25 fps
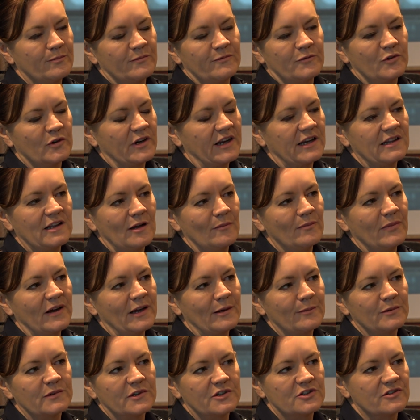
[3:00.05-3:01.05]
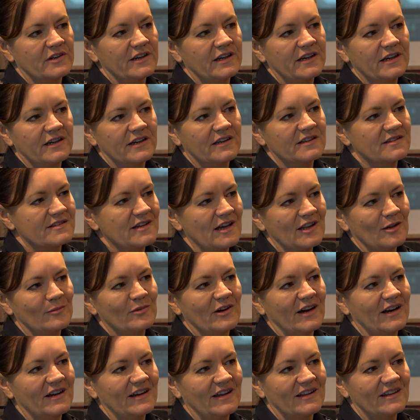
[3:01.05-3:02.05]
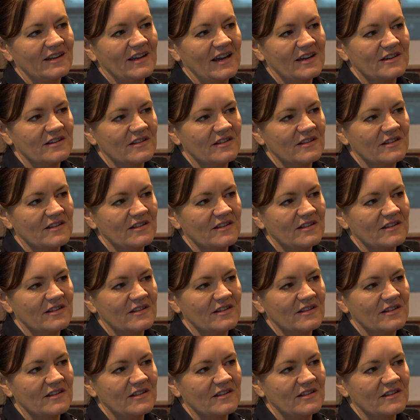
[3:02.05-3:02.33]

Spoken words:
footy club people are drinking and celebrating at the